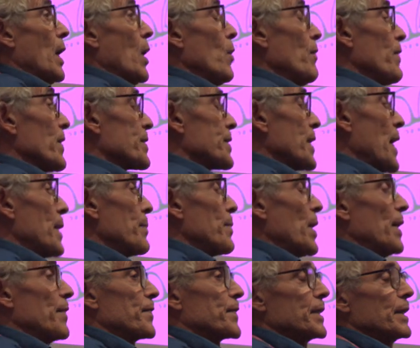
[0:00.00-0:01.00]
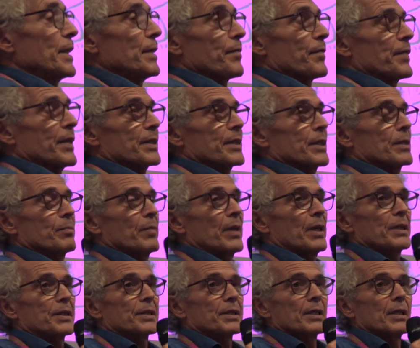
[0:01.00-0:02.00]
Over time, I've seen this
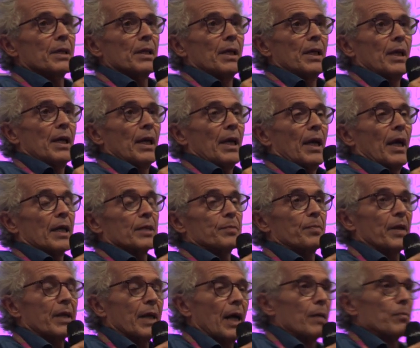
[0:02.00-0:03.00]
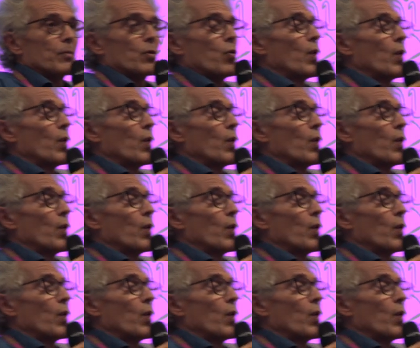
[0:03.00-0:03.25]
image has become